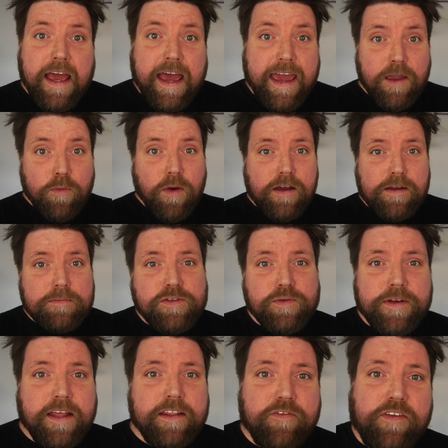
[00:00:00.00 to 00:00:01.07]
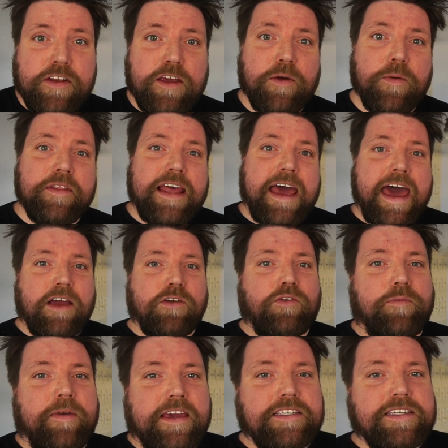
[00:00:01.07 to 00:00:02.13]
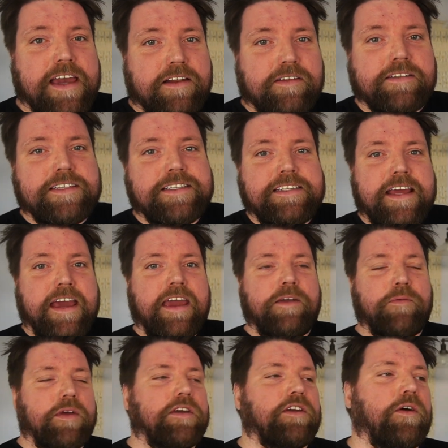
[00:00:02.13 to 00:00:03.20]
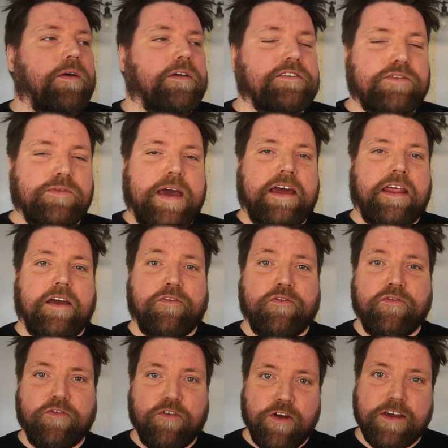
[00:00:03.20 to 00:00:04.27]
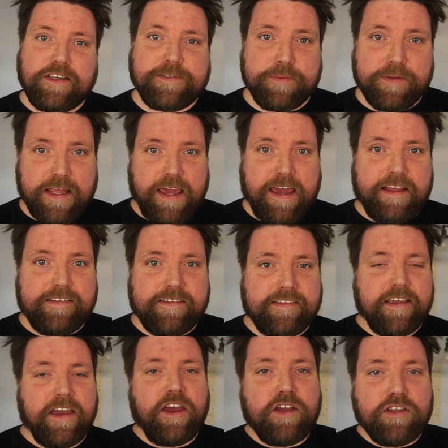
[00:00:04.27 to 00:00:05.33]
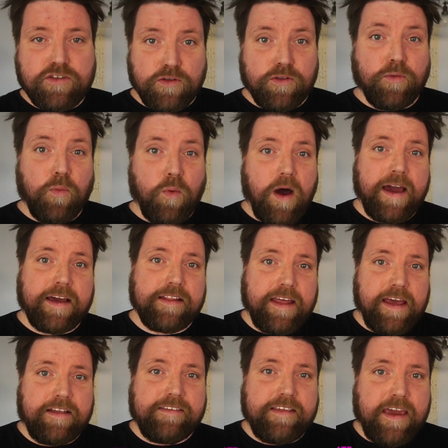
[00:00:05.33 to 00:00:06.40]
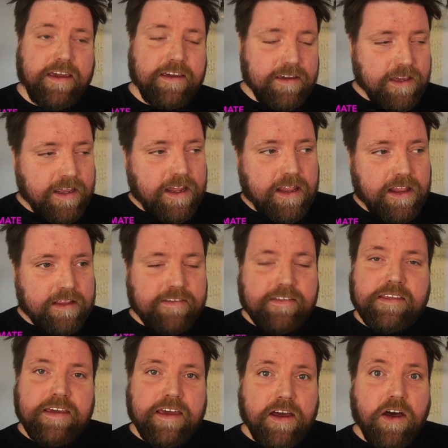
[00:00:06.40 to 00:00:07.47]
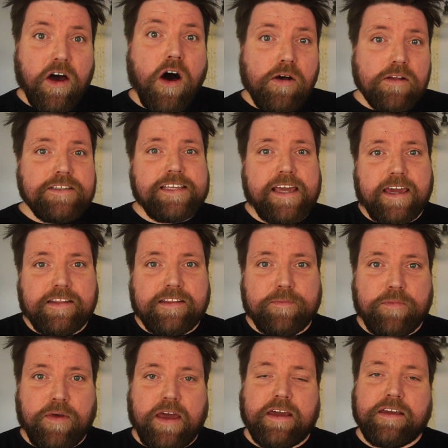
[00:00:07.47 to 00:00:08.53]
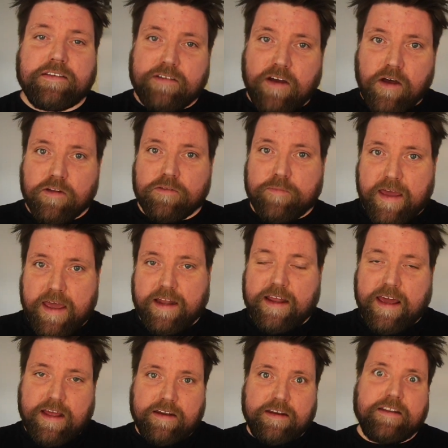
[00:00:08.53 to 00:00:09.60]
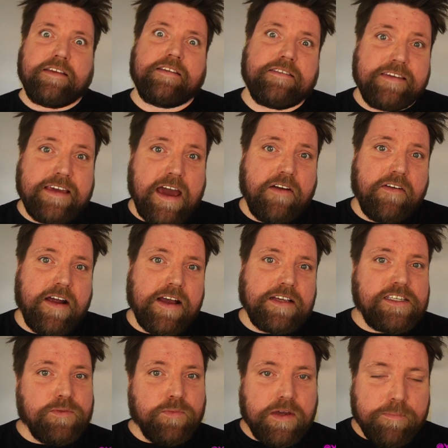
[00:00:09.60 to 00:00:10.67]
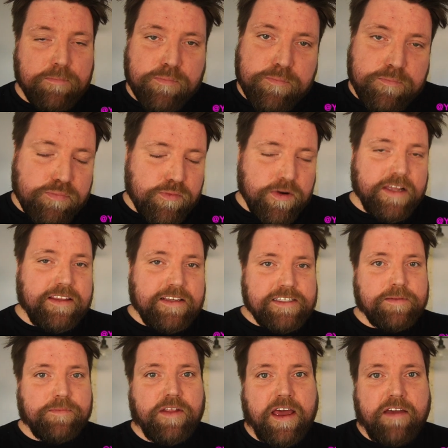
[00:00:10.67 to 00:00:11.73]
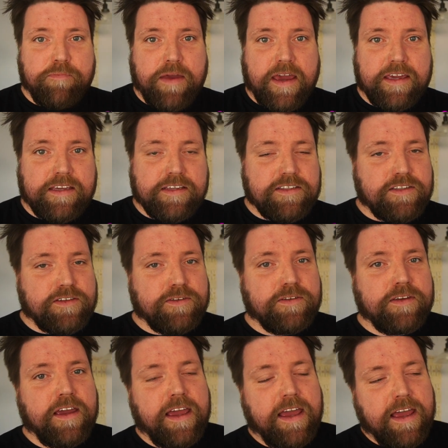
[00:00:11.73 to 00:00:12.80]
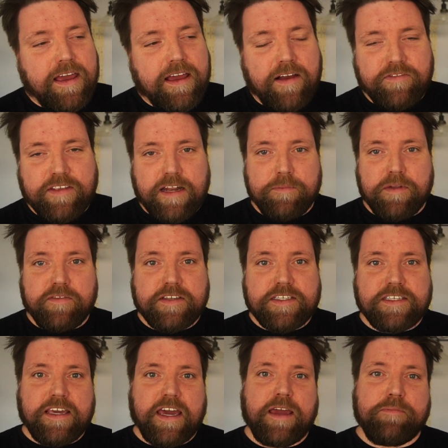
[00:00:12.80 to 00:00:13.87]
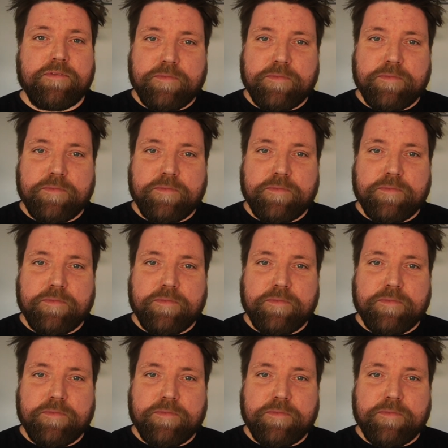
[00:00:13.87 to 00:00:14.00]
Hey, welcome to another video on the Aquascape channel. Today we're going to add our first plants to the white cloud tank. It's the old tank that my old man had in his garage that we're breathing some life back into. I've done a bit of escape.